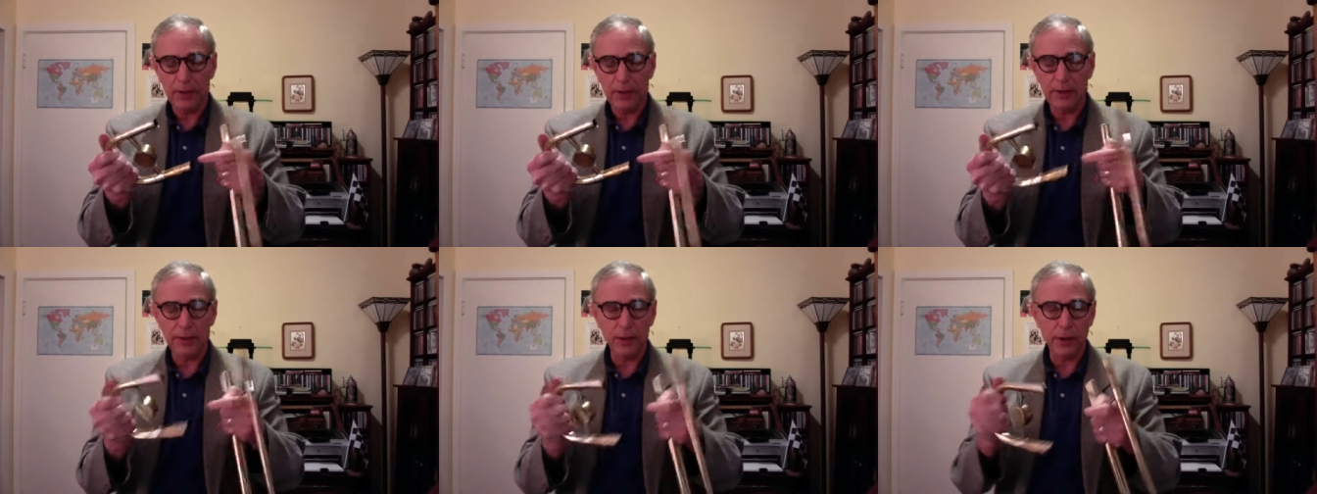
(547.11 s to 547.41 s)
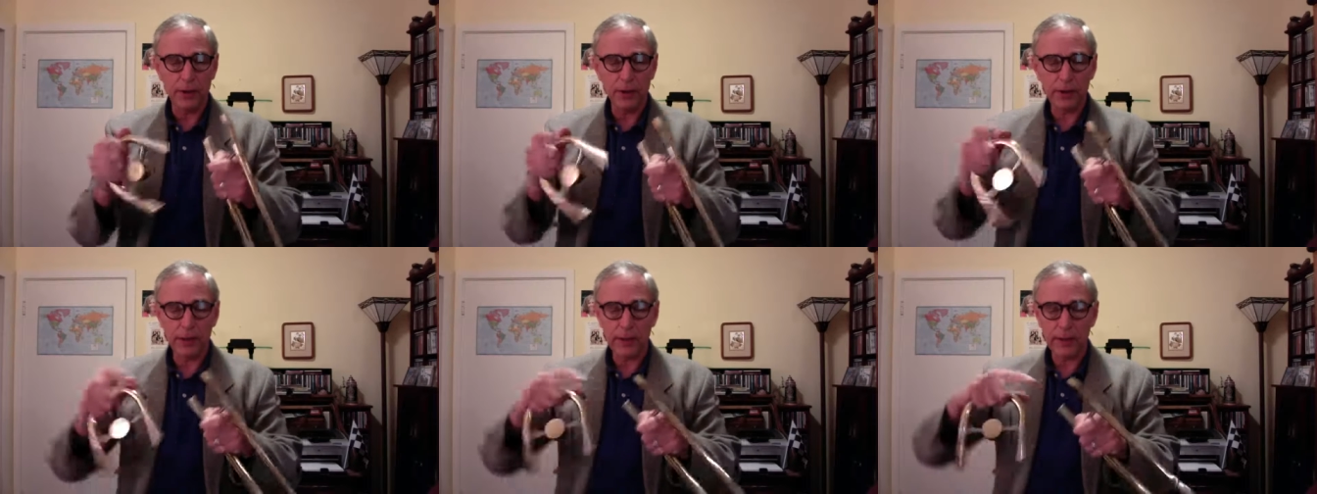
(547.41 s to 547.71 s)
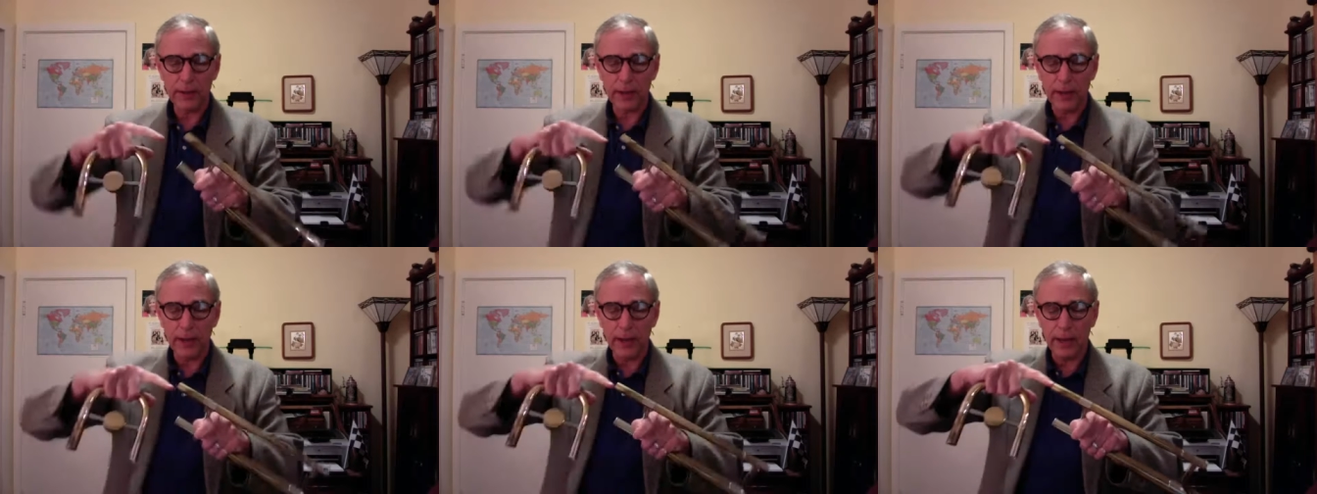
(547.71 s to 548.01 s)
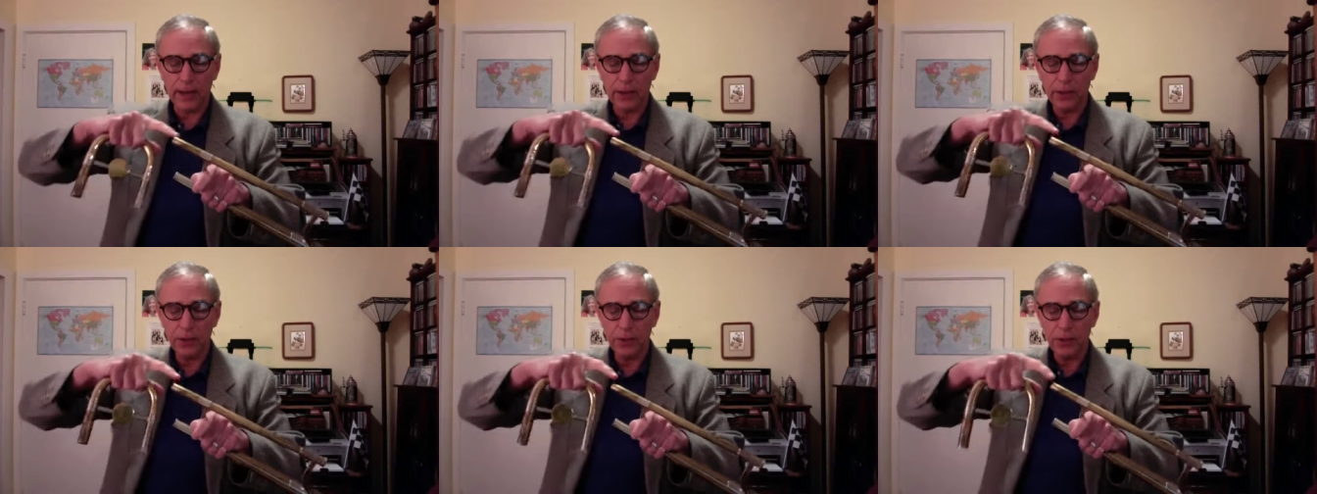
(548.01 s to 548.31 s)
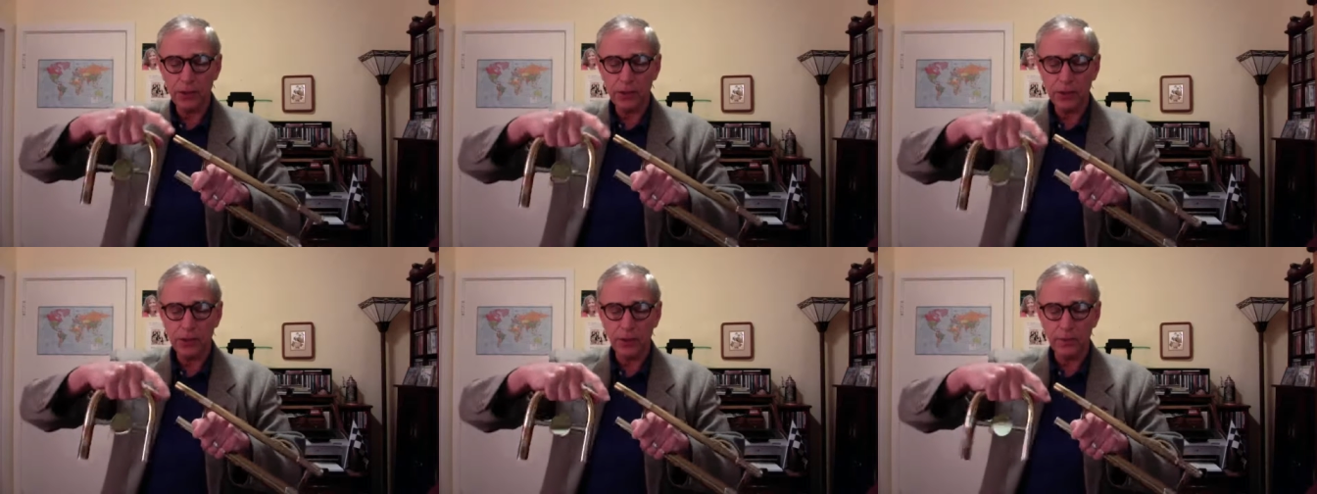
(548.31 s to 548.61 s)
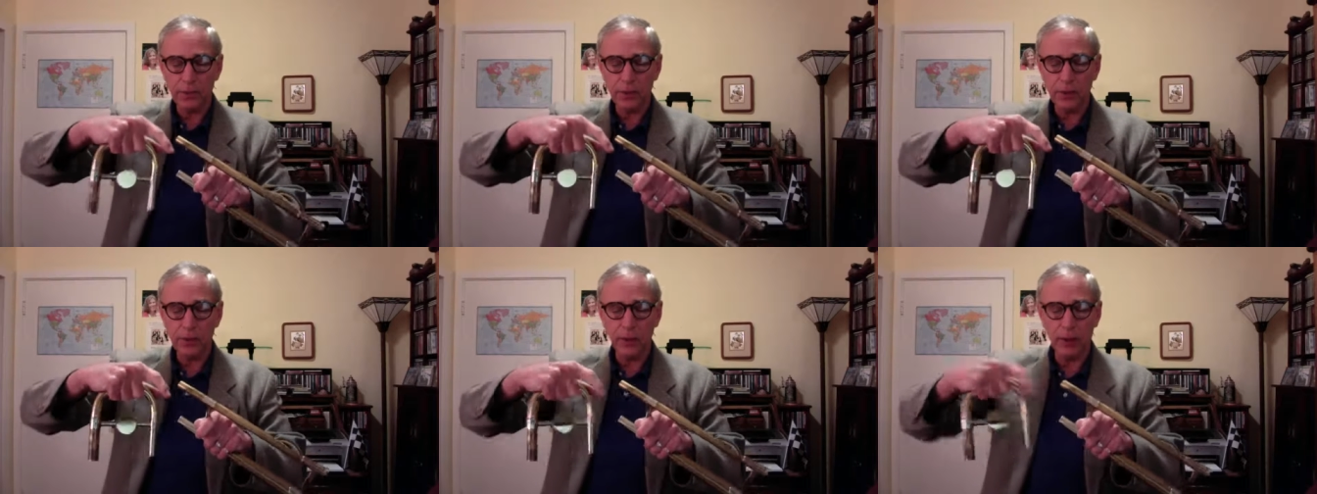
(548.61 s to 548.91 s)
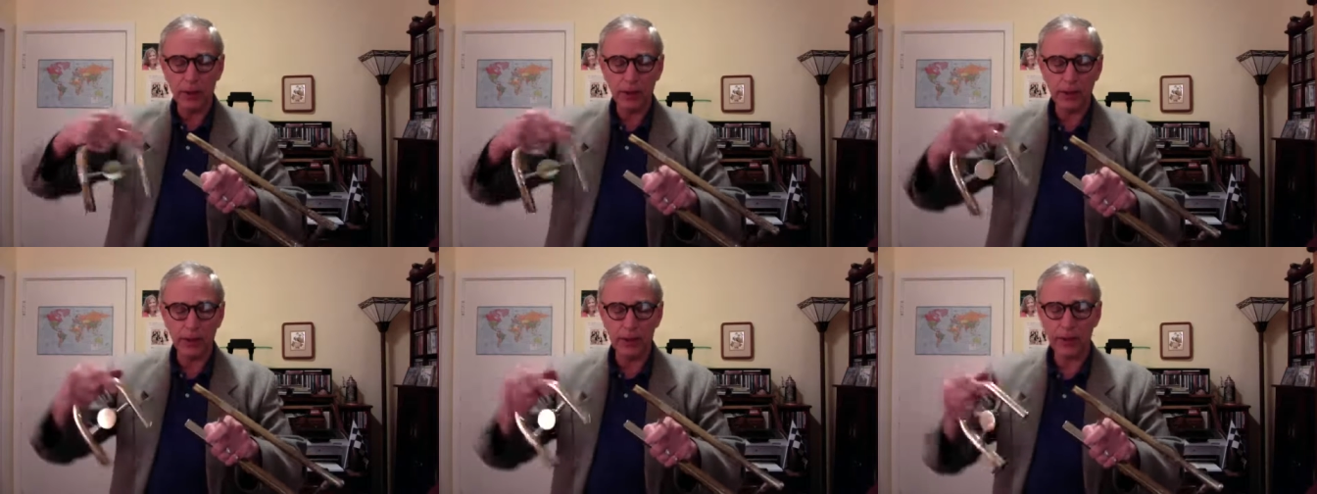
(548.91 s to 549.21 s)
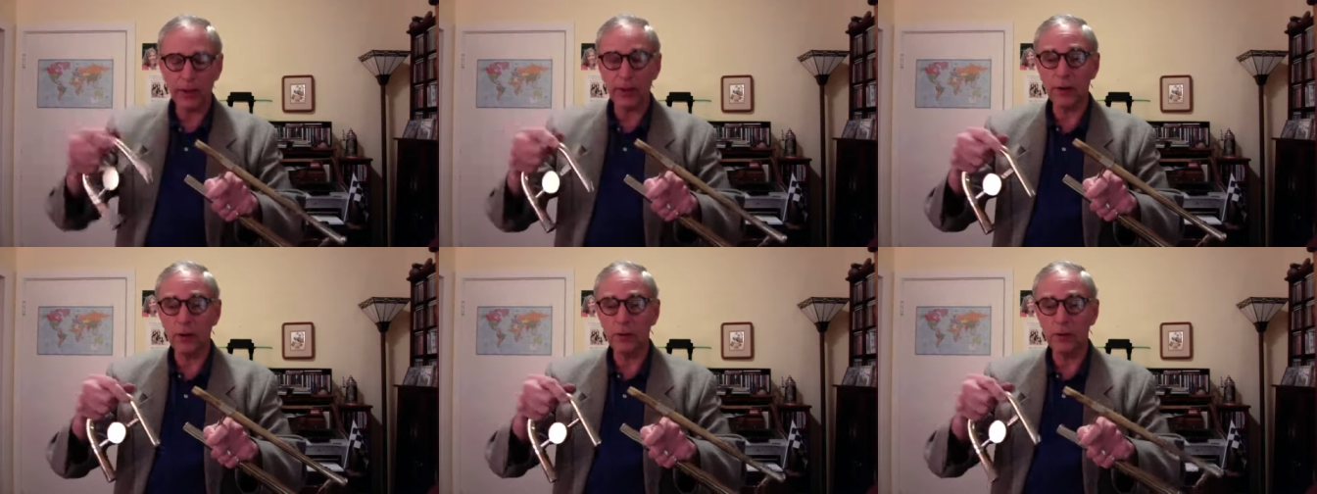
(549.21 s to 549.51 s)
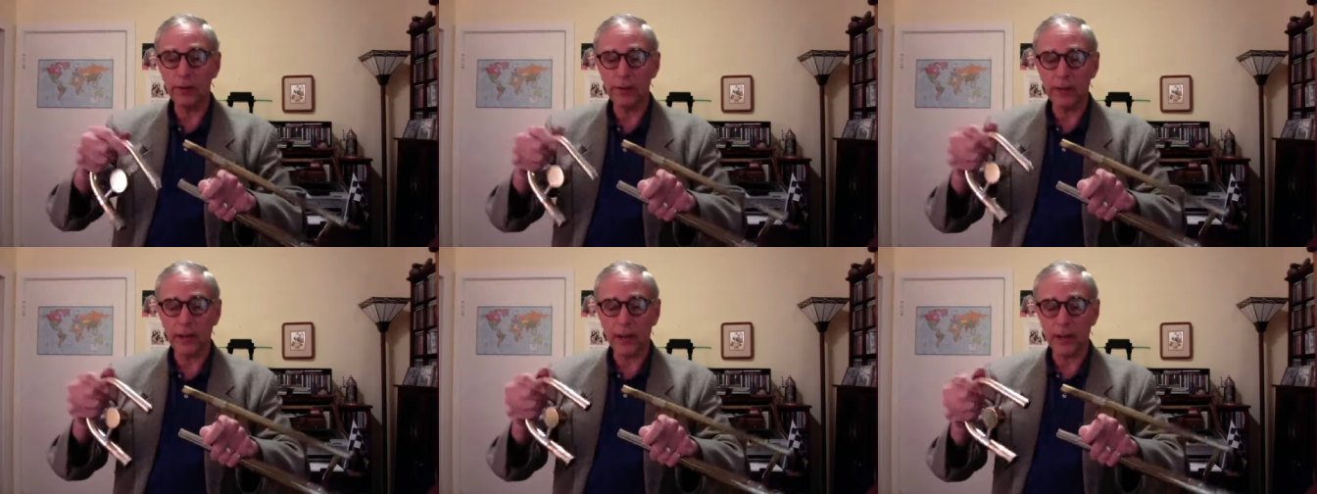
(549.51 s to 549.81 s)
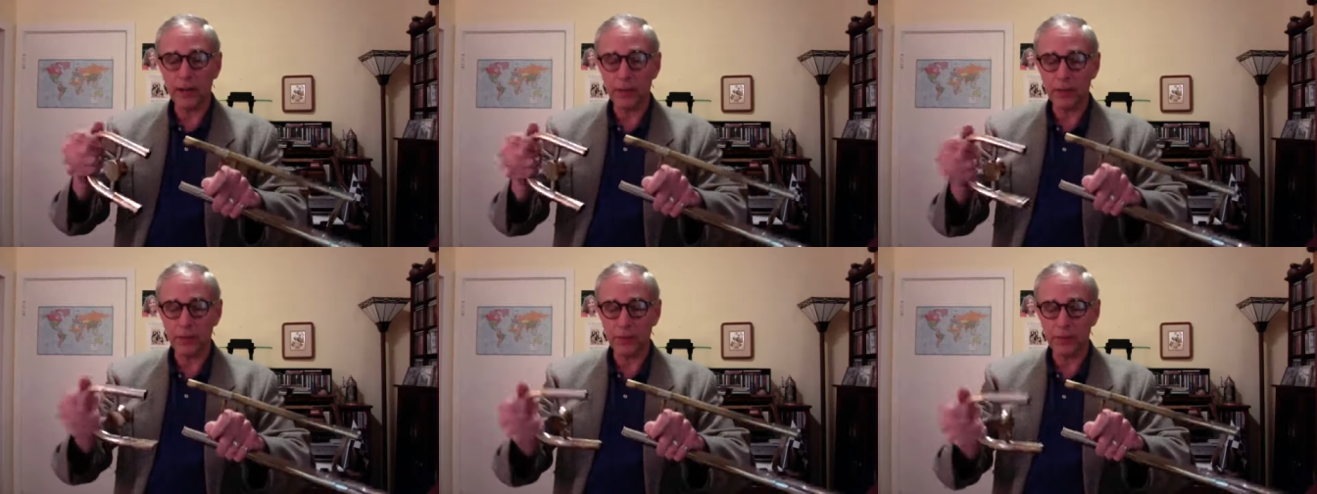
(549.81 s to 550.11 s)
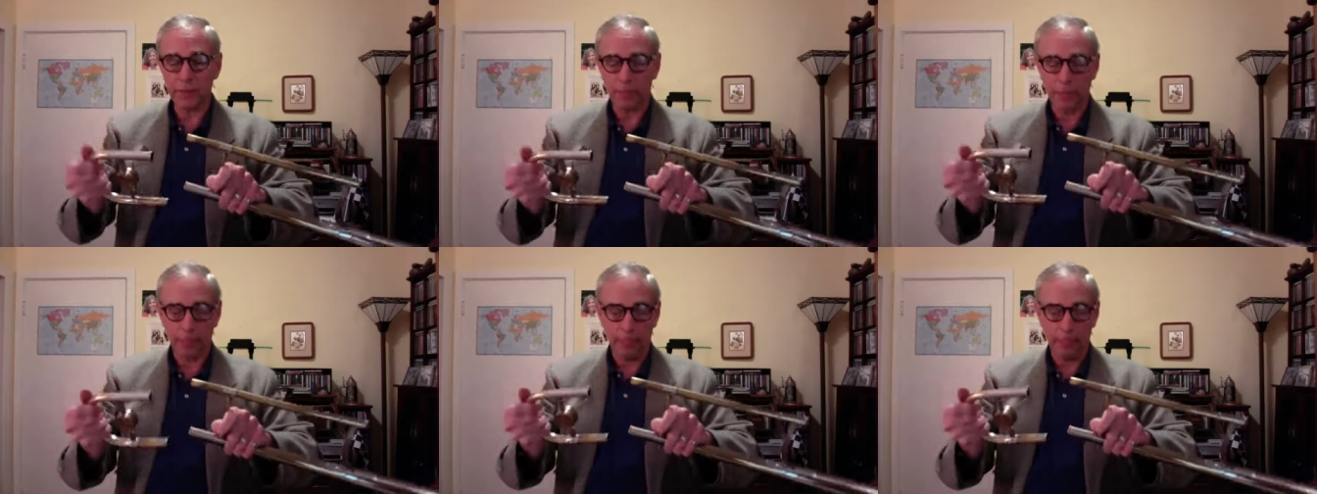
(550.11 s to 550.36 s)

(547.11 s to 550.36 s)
near the edge, but not getting it over the edge.